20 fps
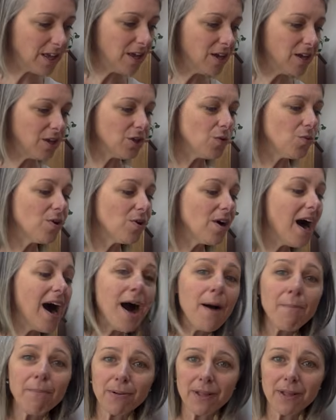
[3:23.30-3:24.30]
You
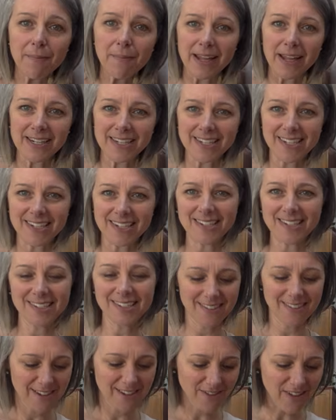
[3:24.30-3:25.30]
compliment it,
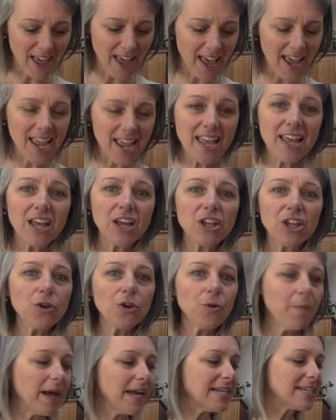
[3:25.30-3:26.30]
okay? You
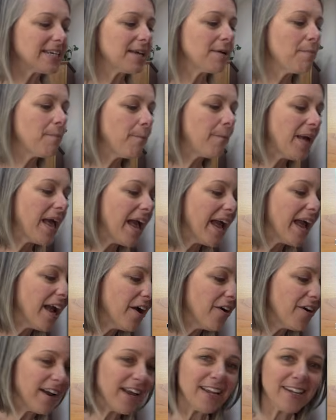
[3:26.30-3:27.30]
might
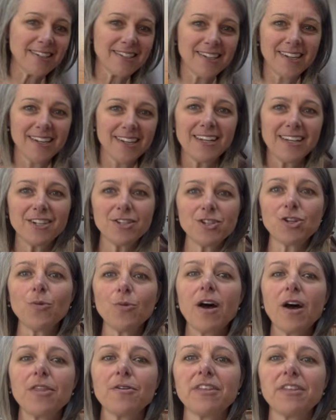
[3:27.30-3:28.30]
compare it to
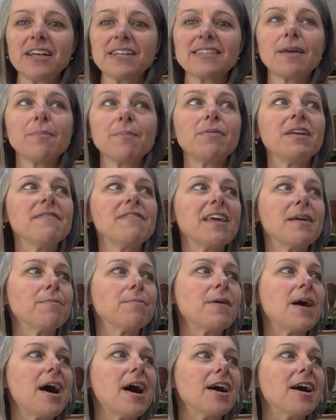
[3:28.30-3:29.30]
other things. I believe they
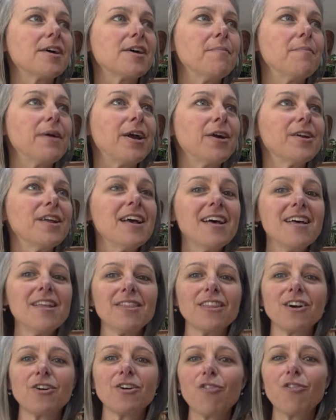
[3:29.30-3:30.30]
compared
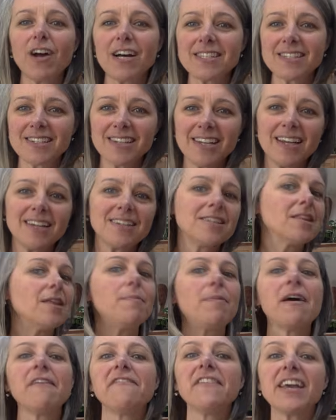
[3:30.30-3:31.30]
the crust to the
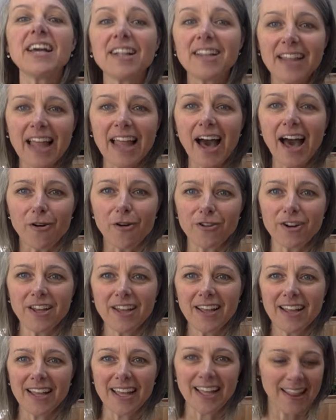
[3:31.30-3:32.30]
puffy cloud
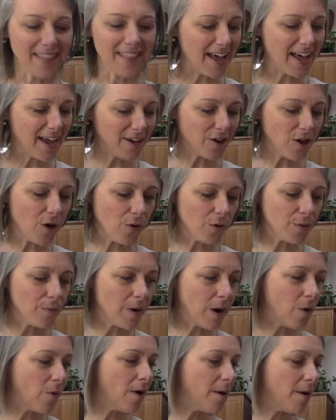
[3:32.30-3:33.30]
in that ode
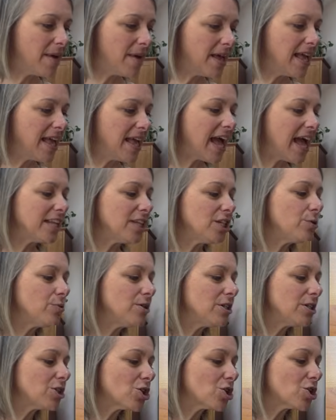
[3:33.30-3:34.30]
poem, and you
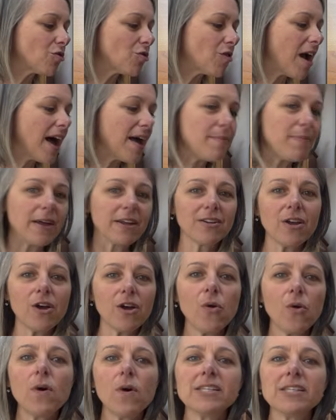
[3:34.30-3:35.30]
describe it.
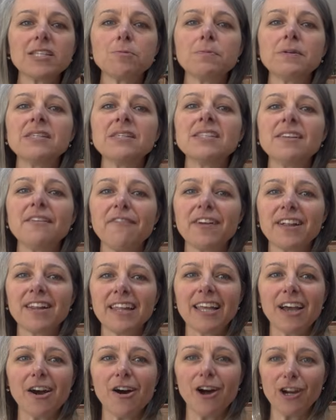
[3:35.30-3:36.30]
What
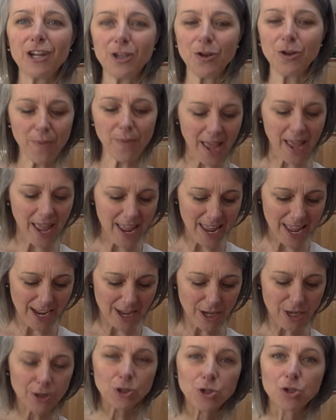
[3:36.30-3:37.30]
specifically are you paying
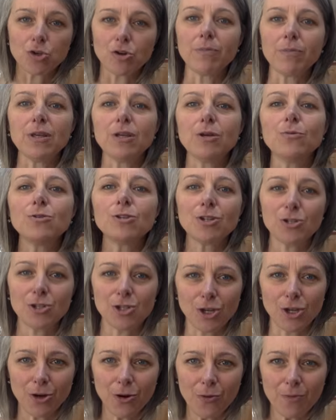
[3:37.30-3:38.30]
tribute
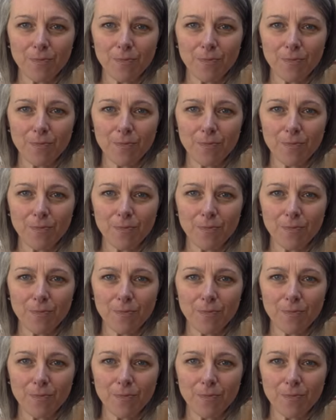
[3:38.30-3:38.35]
to?